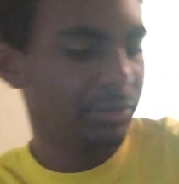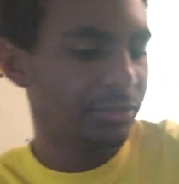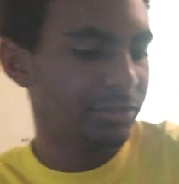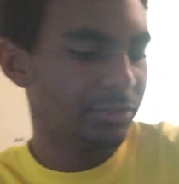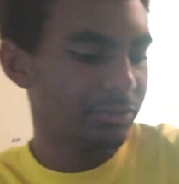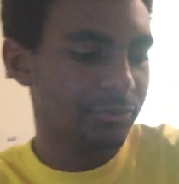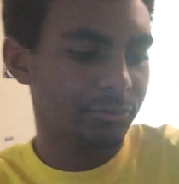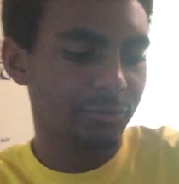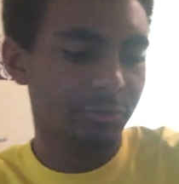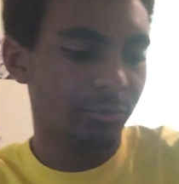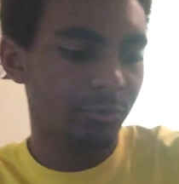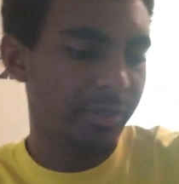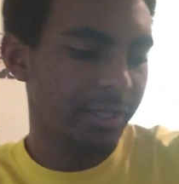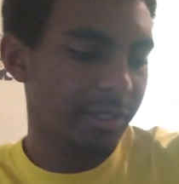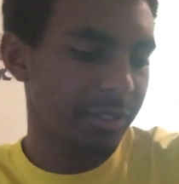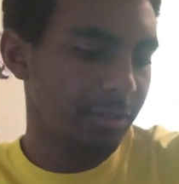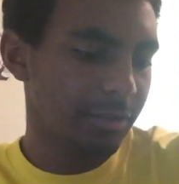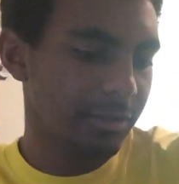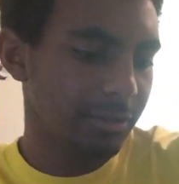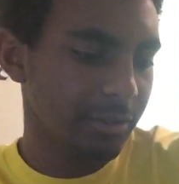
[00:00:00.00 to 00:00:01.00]
this screw
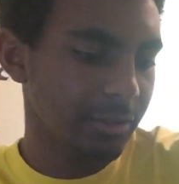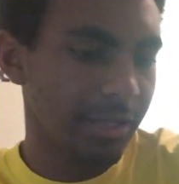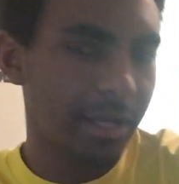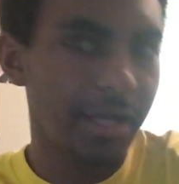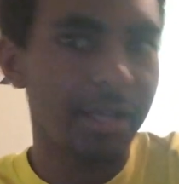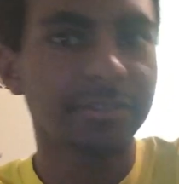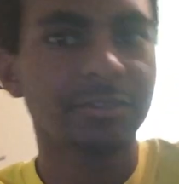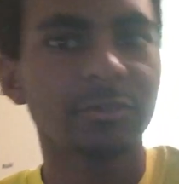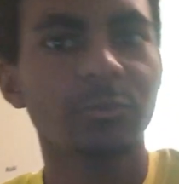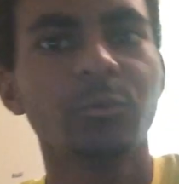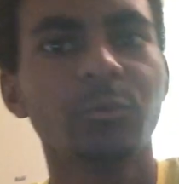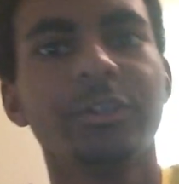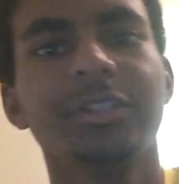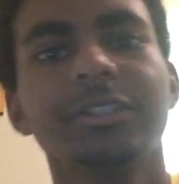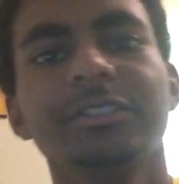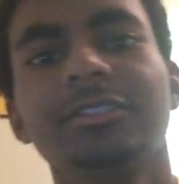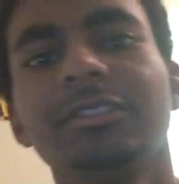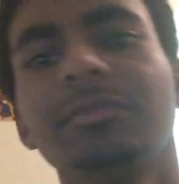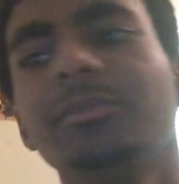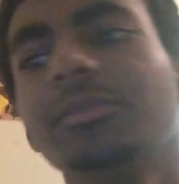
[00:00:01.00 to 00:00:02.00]
back in here, guys, and
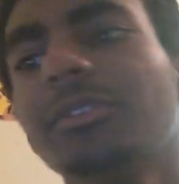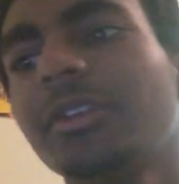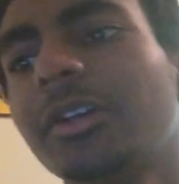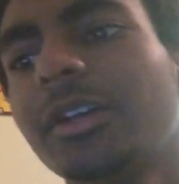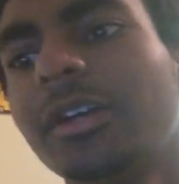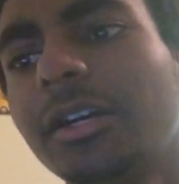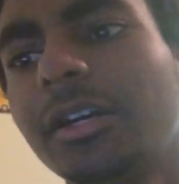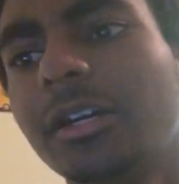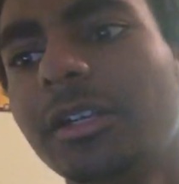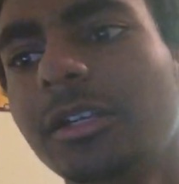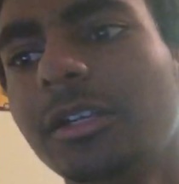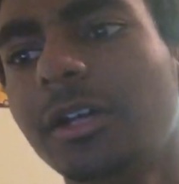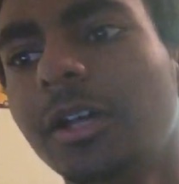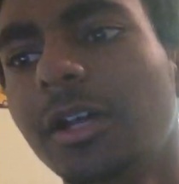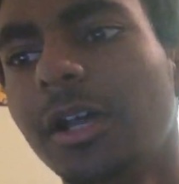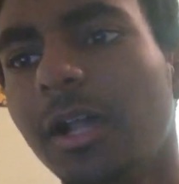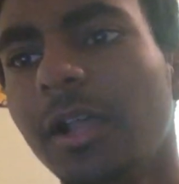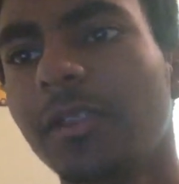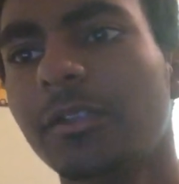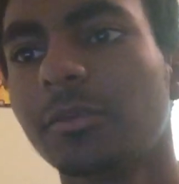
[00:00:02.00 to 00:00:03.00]
reassemble the gun.
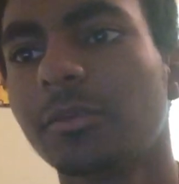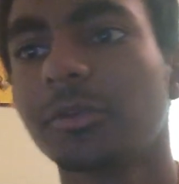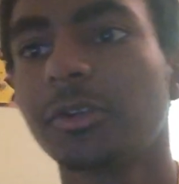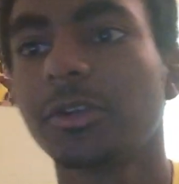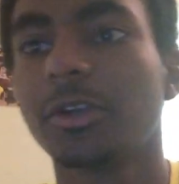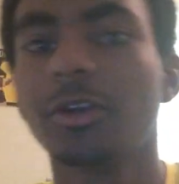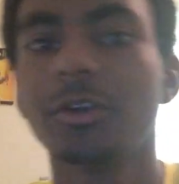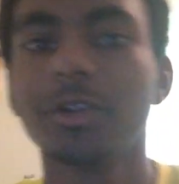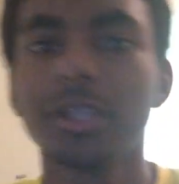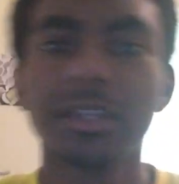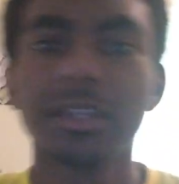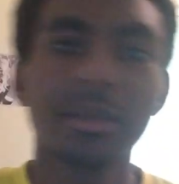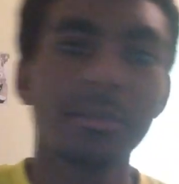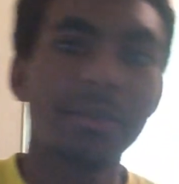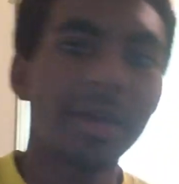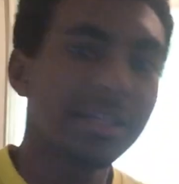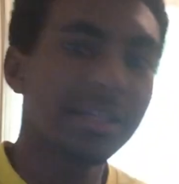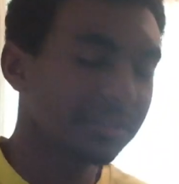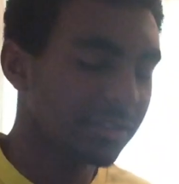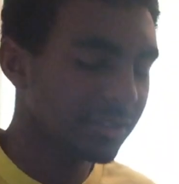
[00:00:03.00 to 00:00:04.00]
And then I'm going to go get that
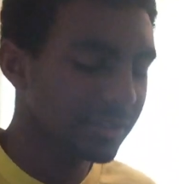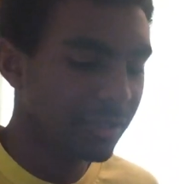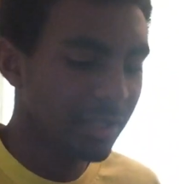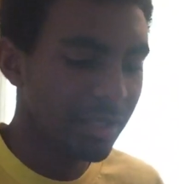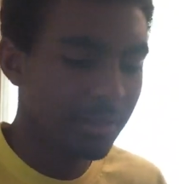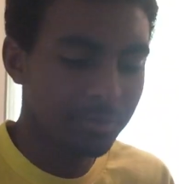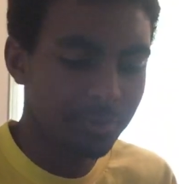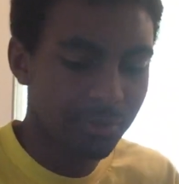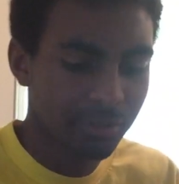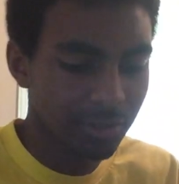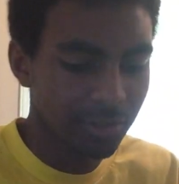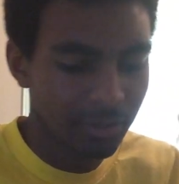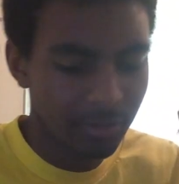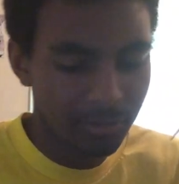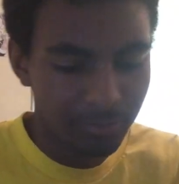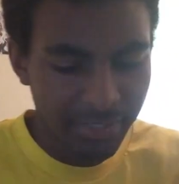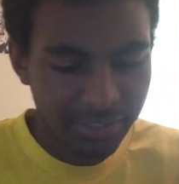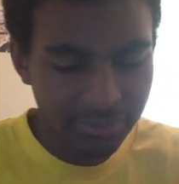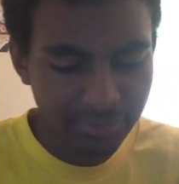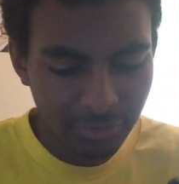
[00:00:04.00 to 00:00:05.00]
masking tape, uh,
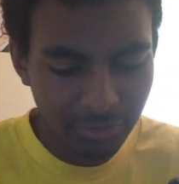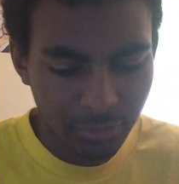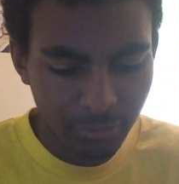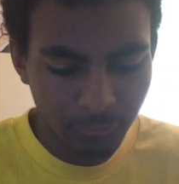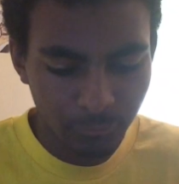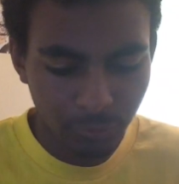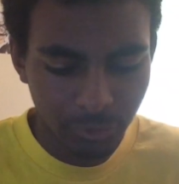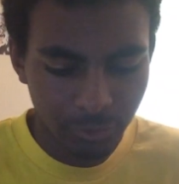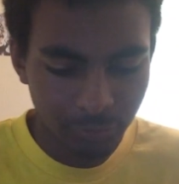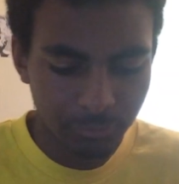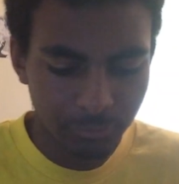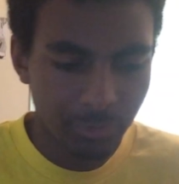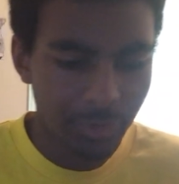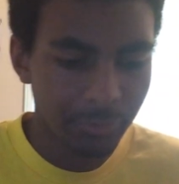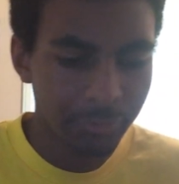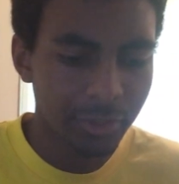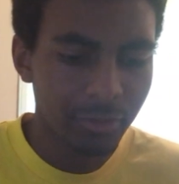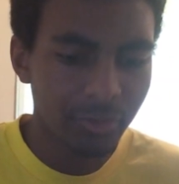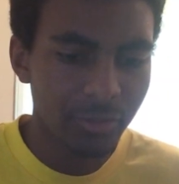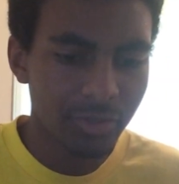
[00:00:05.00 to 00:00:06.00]
mask off. Well, I'm
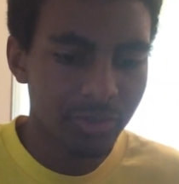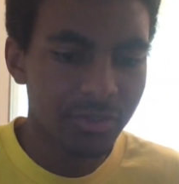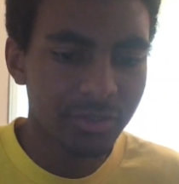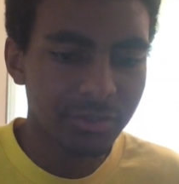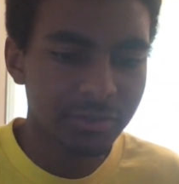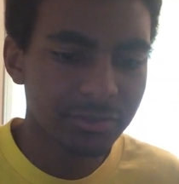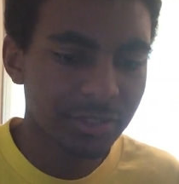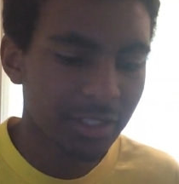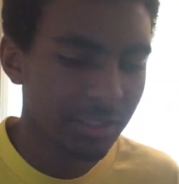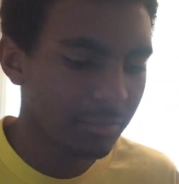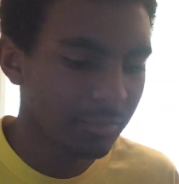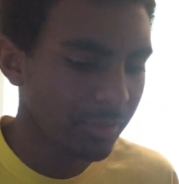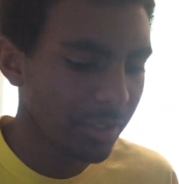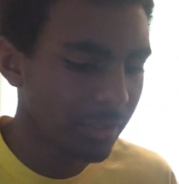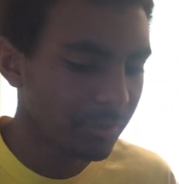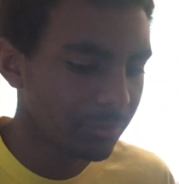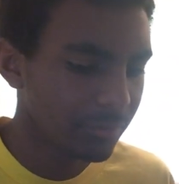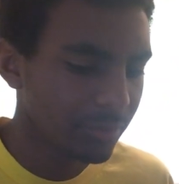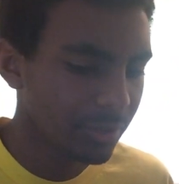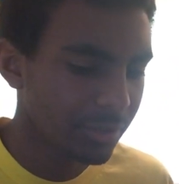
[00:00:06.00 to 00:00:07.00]
going to go get the sanding
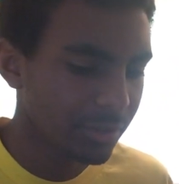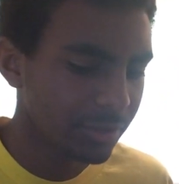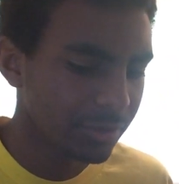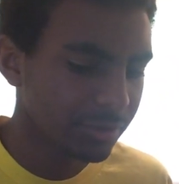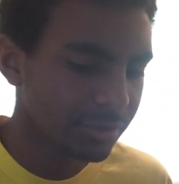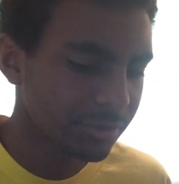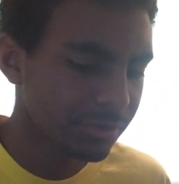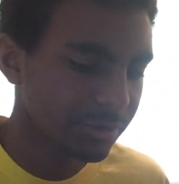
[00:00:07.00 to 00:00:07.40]
paper, the